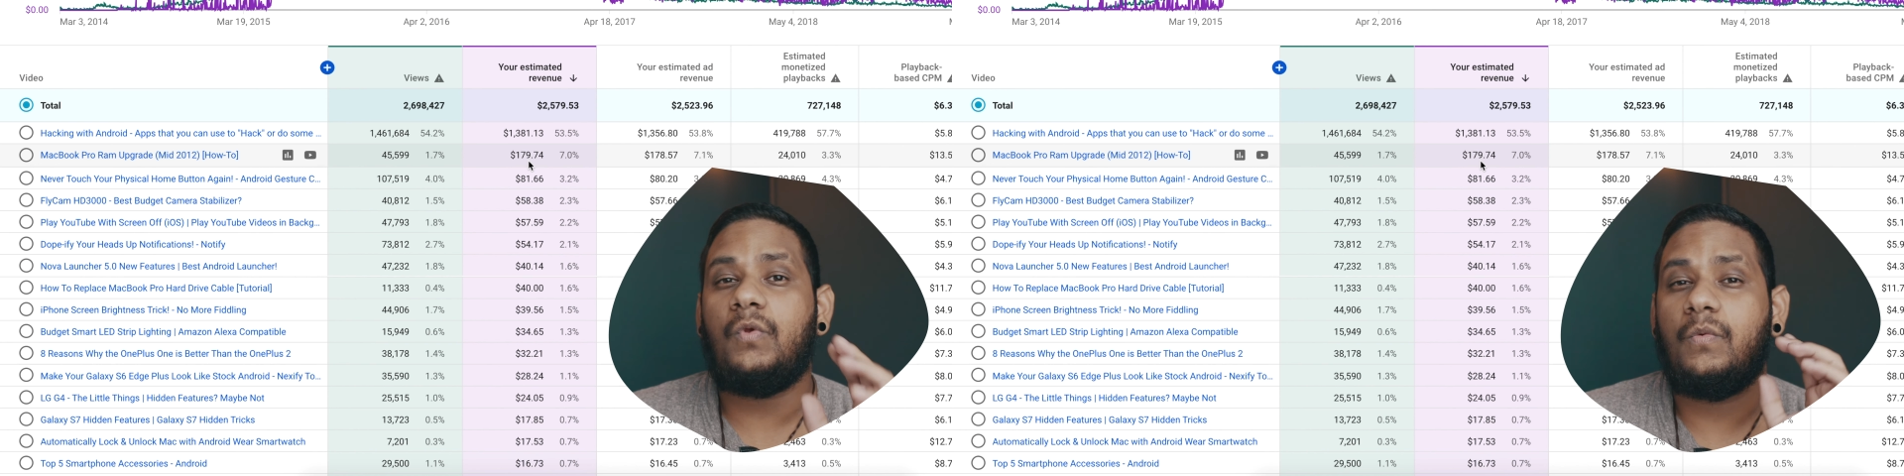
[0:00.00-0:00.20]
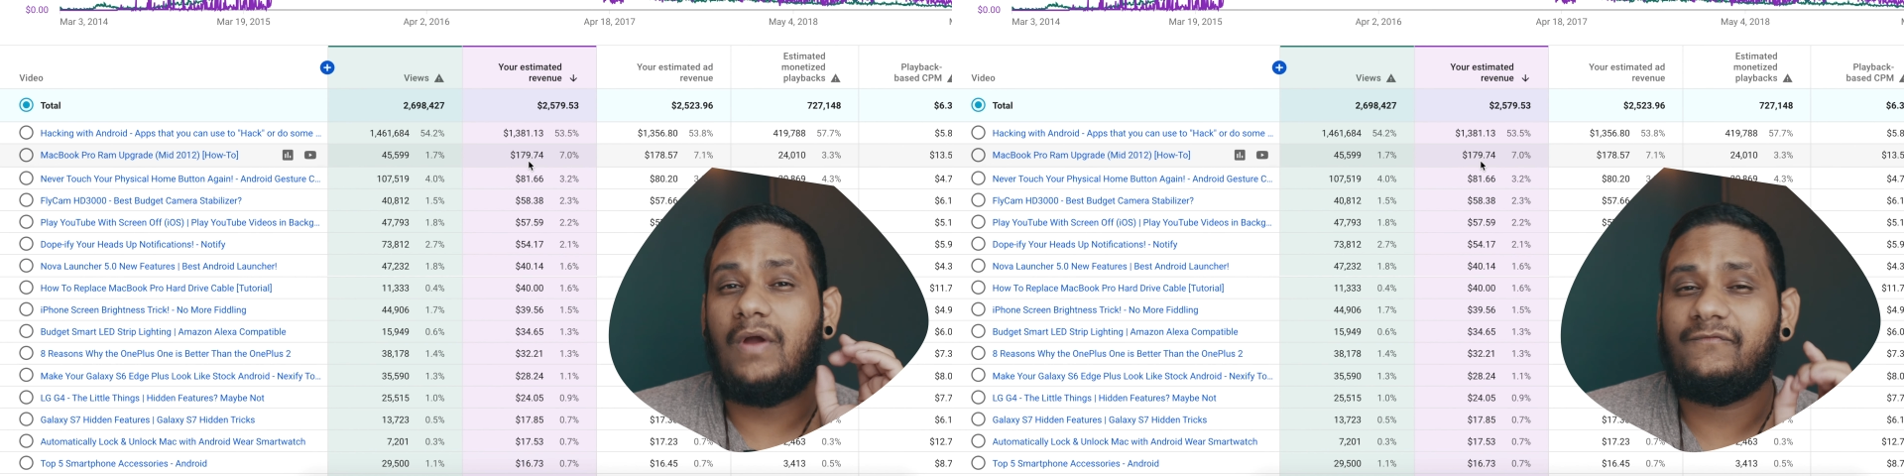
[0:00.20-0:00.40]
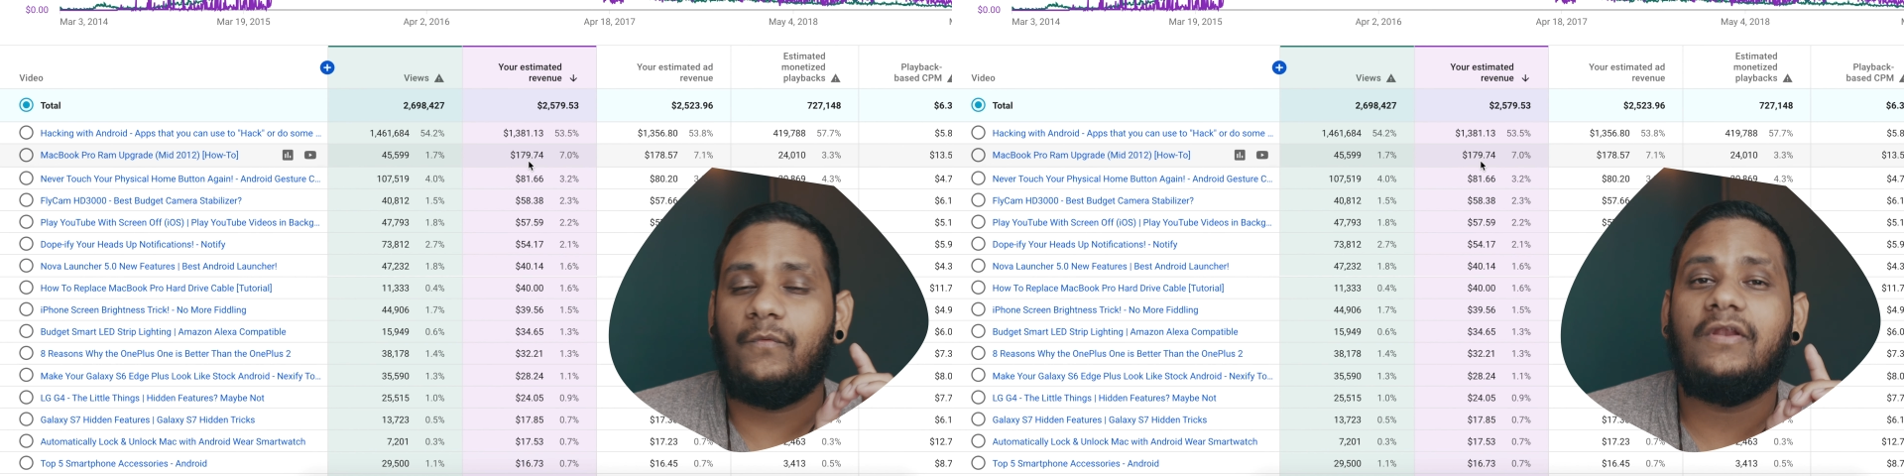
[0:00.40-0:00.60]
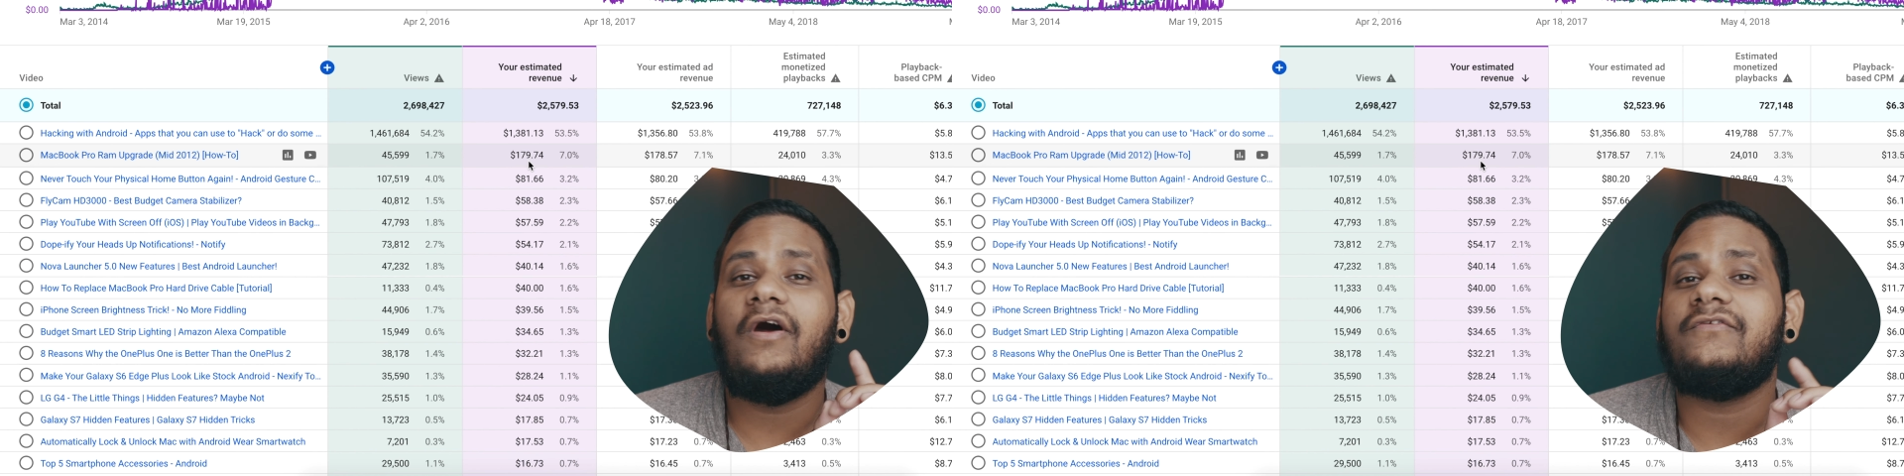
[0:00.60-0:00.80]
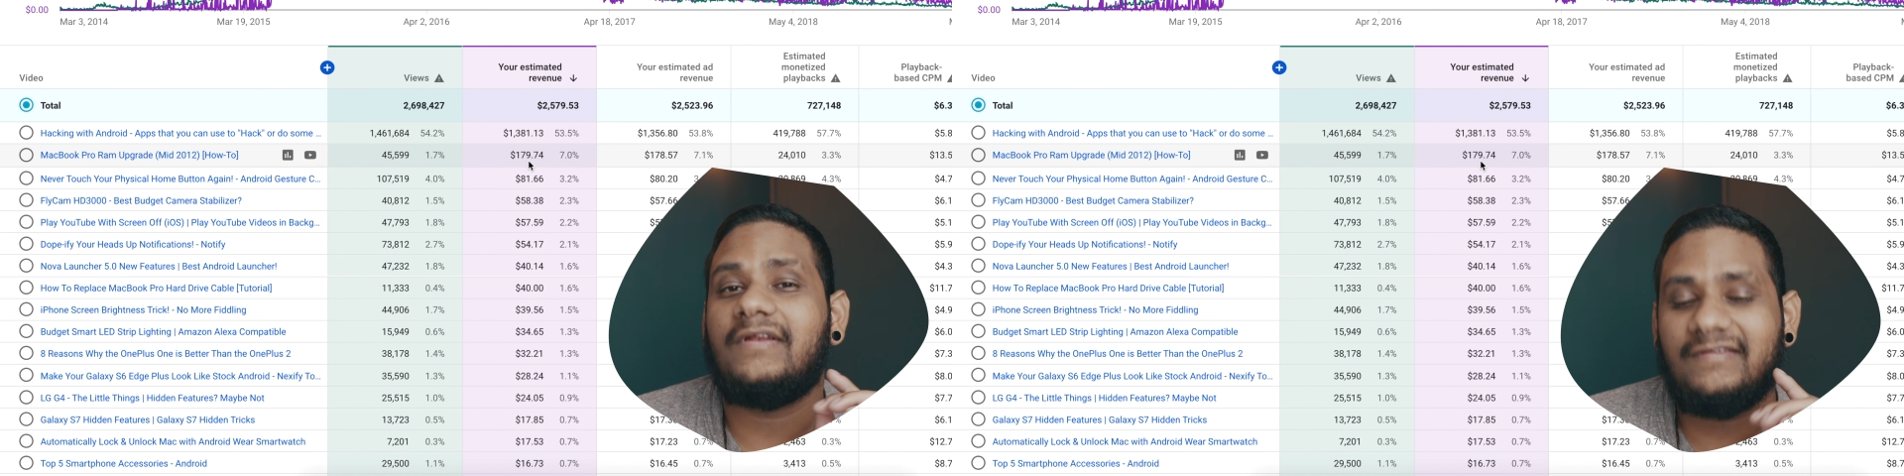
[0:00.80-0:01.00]
we have
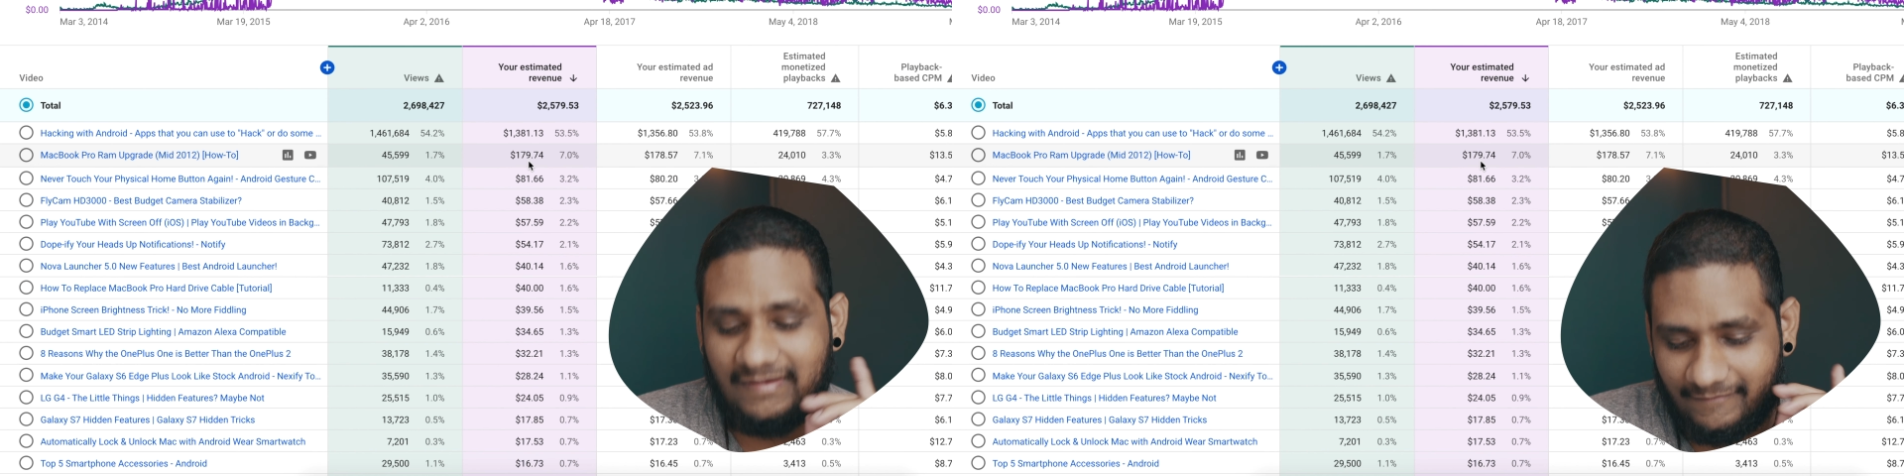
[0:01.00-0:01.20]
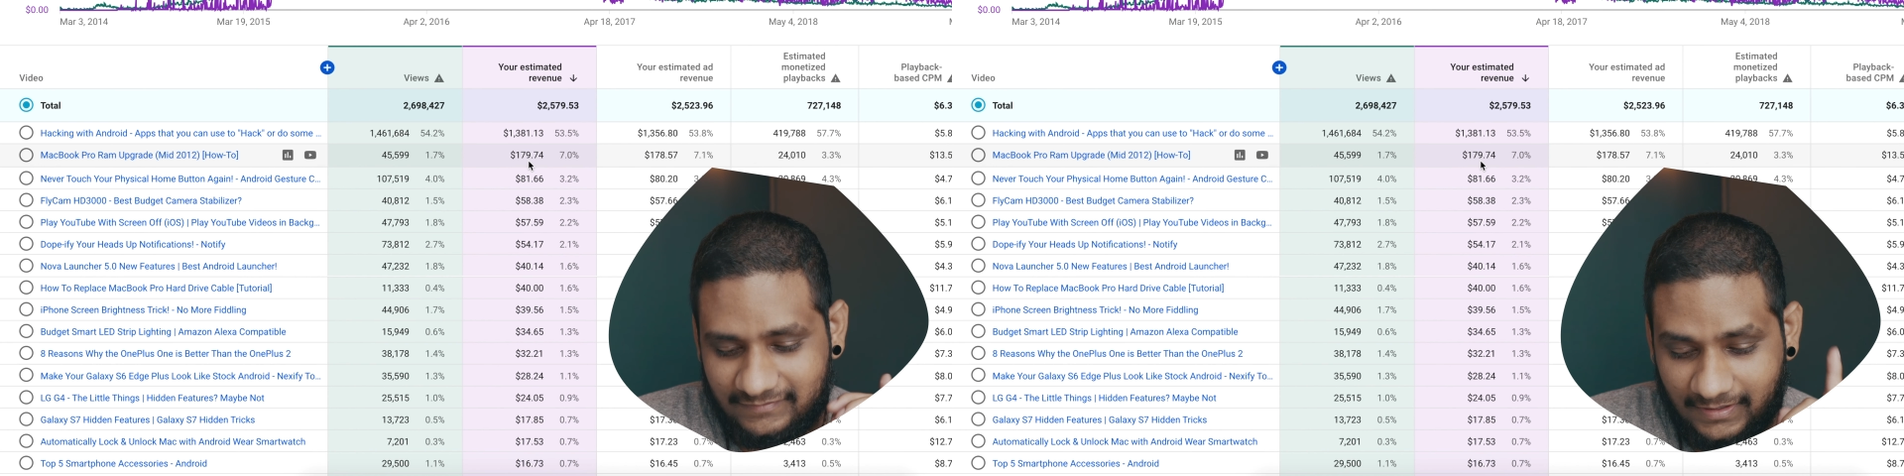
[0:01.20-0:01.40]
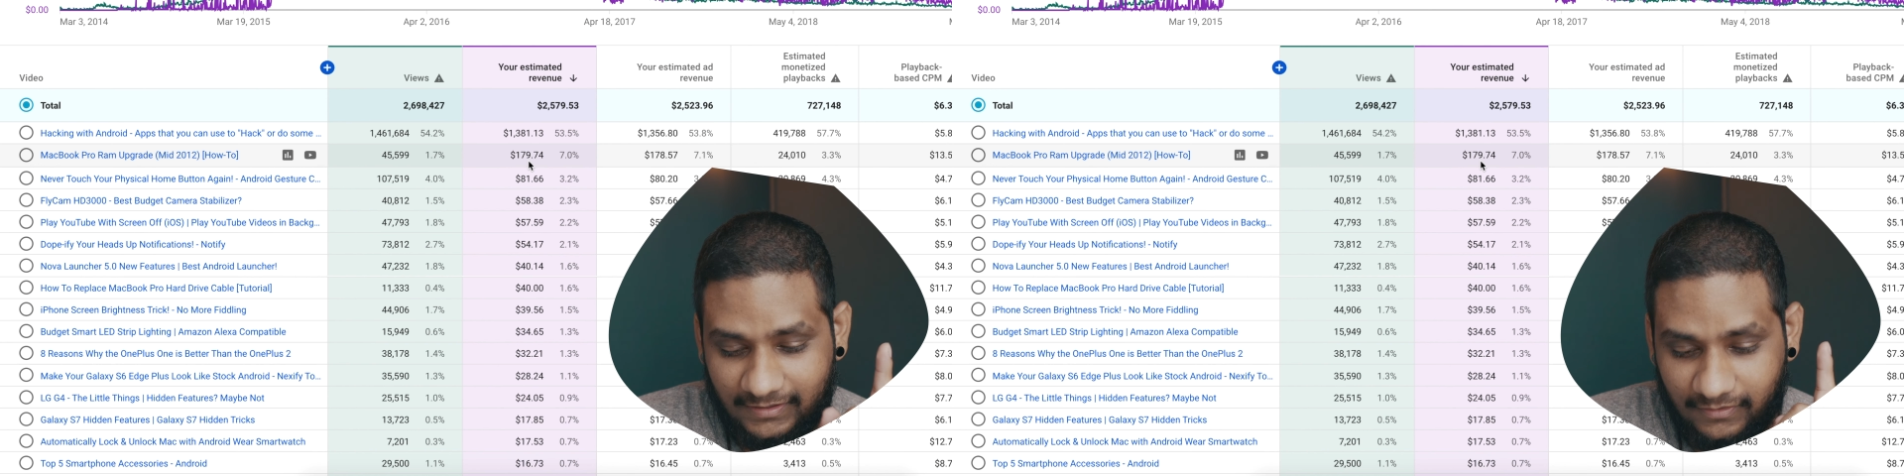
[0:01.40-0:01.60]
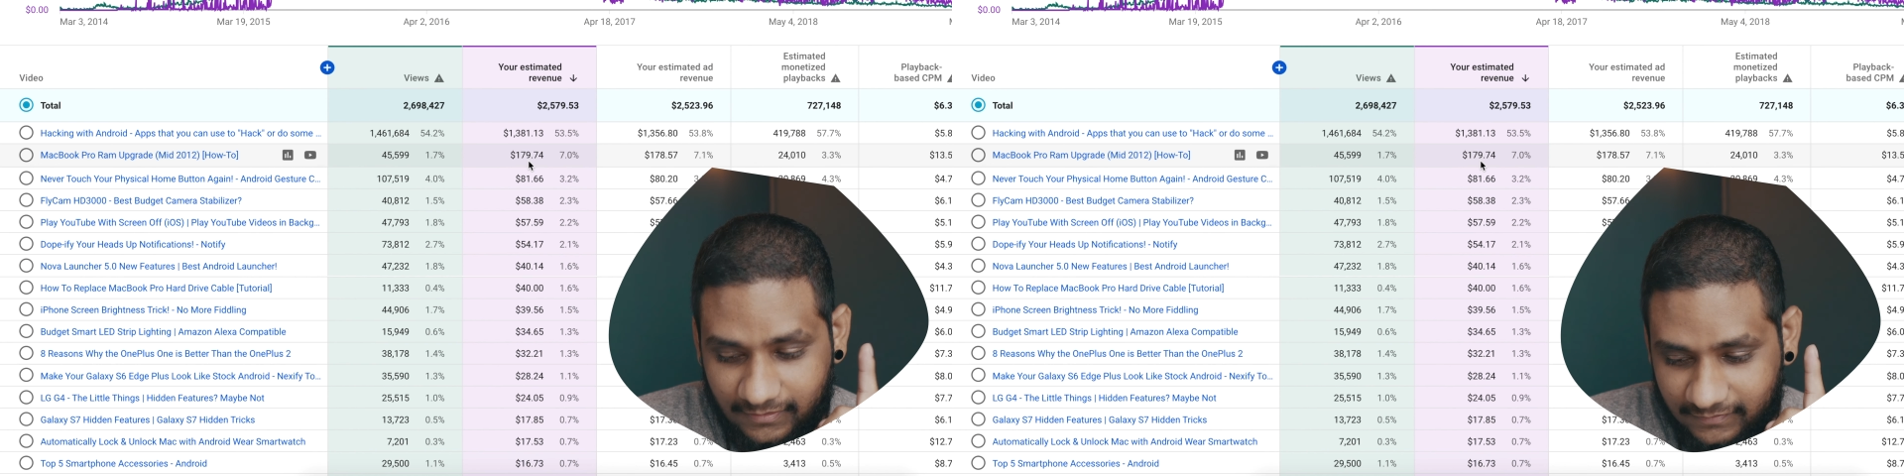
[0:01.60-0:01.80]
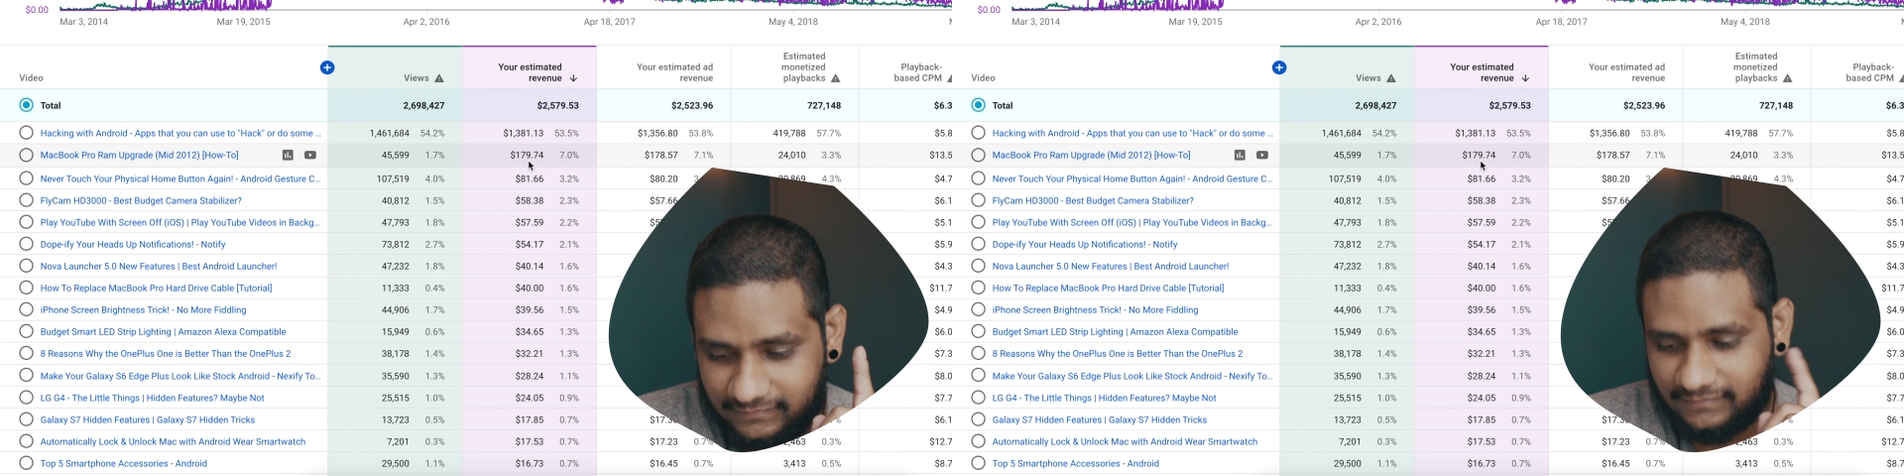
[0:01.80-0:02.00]

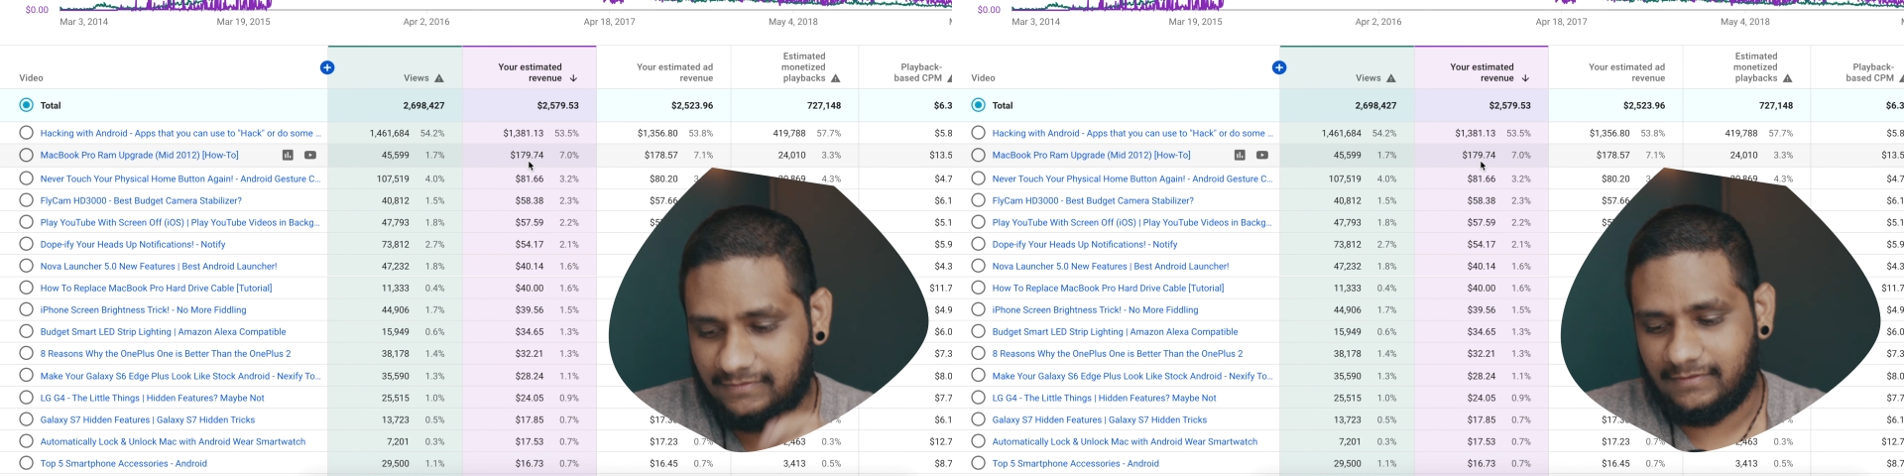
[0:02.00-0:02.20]
$179.